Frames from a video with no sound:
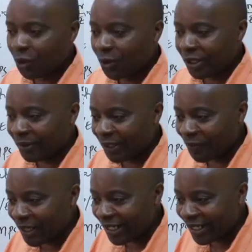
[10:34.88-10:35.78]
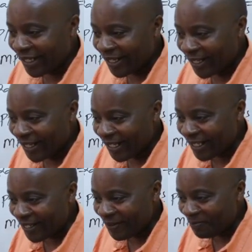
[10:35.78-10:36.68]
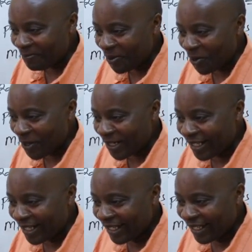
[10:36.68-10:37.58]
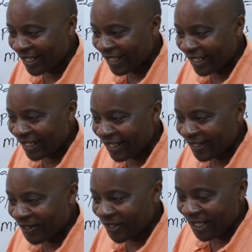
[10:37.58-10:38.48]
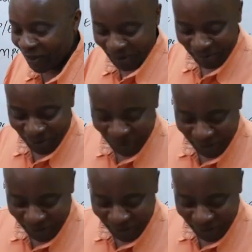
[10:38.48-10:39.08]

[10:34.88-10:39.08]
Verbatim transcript: to do something very simple they want me to do